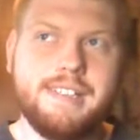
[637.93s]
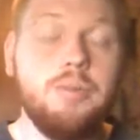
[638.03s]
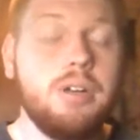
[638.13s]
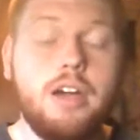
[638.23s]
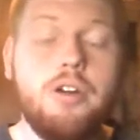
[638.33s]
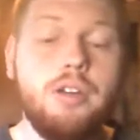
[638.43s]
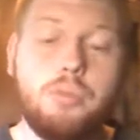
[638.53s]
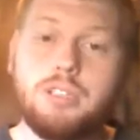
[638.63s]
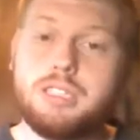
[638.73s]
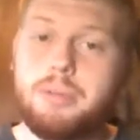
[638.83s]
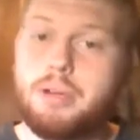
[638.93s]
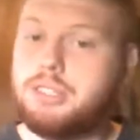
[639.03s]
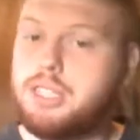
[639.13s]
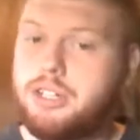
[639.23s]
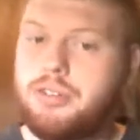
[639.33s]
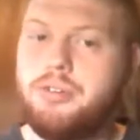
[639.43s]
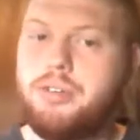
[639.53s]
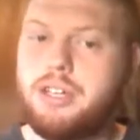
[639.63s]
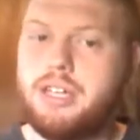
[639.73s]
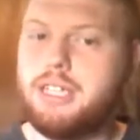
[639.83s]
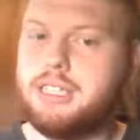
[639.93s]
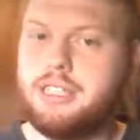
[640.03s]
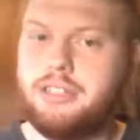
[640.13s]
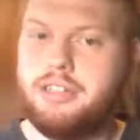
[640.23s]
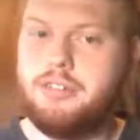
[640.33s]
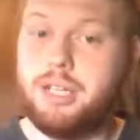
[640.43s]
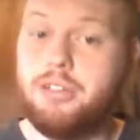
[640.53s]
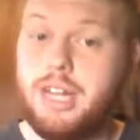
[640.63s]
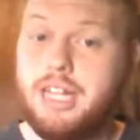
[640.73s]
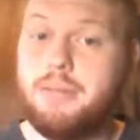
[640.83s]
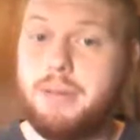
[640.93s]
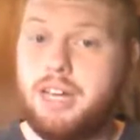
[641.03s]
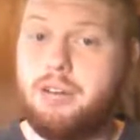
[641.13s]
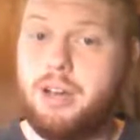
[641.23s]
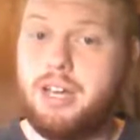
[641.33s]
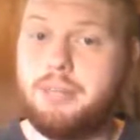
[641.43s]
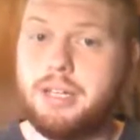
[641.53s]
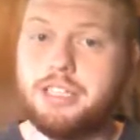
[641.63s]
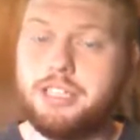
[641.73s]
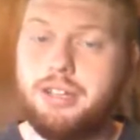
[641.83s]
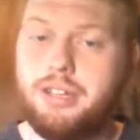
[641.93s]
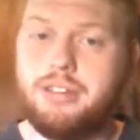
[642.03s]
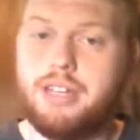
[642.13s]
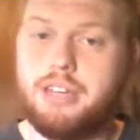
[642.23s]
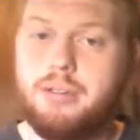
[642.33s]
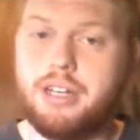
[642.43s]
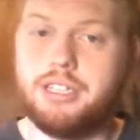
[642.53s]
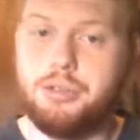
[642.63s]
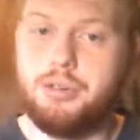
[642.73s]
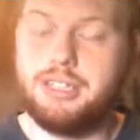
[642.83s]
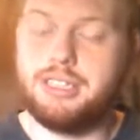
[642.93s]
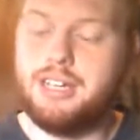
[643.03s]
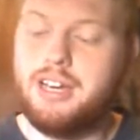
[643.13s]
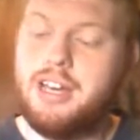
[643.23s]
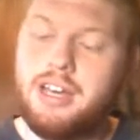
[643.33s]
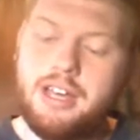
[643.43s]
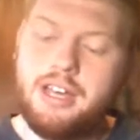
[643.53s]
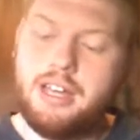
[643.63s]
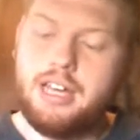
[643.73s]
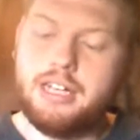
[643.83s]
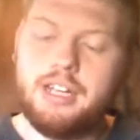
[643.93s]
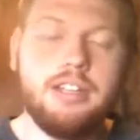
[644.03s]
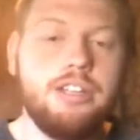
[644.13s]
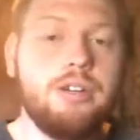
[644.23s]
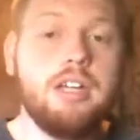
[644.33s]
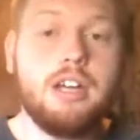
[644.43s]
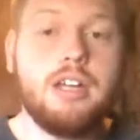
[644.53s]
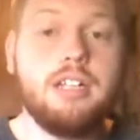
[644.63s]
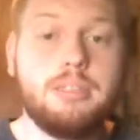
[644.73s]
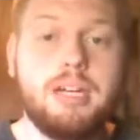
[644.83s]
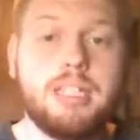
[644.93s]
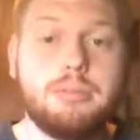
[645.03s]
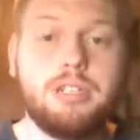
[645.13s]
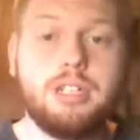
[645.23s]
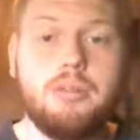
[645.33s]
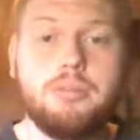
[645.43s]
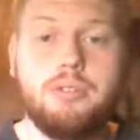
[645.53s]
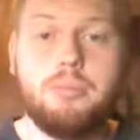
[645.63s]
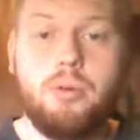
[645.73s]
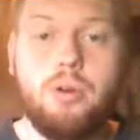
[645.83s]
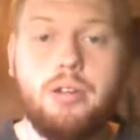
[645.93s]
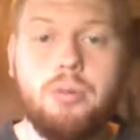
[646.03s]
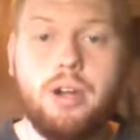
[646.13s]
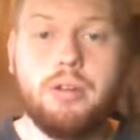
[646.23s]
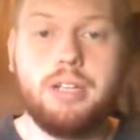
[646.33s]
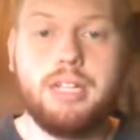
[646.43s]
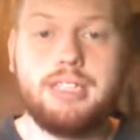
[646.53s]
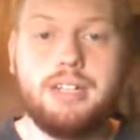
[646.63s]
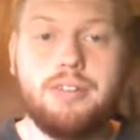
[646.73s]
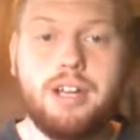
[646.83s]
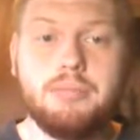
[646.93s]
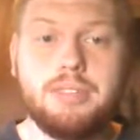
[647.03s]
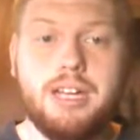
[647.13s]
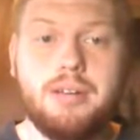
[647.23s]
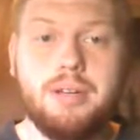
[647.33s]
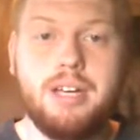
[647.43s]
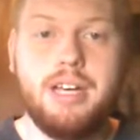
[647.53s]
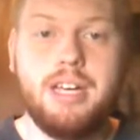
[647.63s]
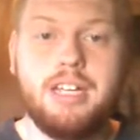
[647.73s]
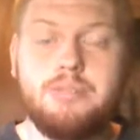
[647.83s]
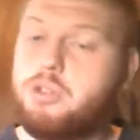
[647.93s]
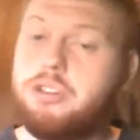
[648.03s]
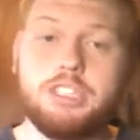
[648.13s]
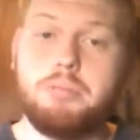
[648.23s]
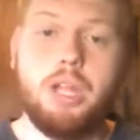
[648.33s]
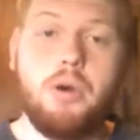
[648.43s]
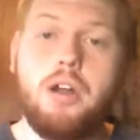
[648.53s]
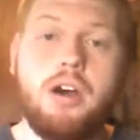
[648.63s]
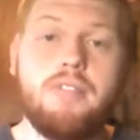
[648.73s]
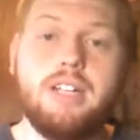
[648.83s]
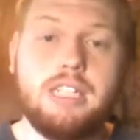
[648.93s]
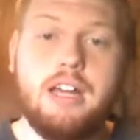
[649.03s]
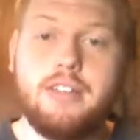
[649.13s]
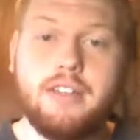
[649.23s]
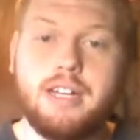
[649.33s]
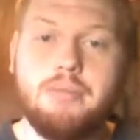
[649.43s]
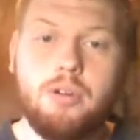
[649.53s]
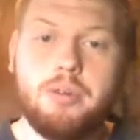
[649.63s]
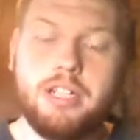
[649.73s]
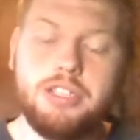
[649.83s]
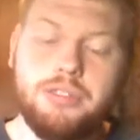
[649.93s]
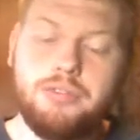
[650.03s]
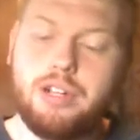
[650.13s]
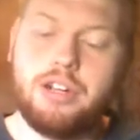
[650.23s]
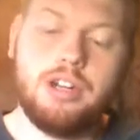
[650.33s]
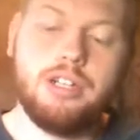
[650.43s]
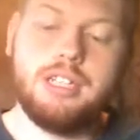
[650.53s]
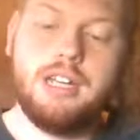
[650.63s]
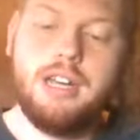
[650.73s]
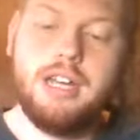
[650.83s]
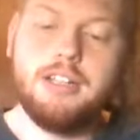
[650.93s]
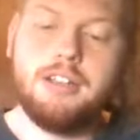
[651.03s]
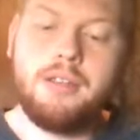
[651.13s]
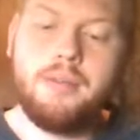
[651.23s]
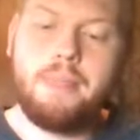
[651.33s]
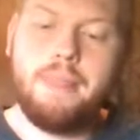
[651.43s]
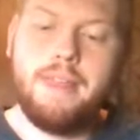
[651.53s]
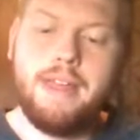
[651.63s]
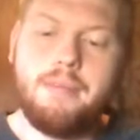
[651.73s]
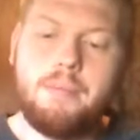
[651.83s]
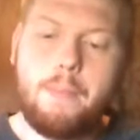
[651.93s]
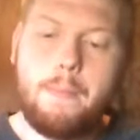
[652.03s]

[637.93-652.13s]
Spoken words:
know you weren't supposed to do the things that you did, but you did them anyway because you didn't think you had a choice. It's possible to come to a point where, when that stuff comes up, you can just blow it off. It's nothing anymore, because you've learned that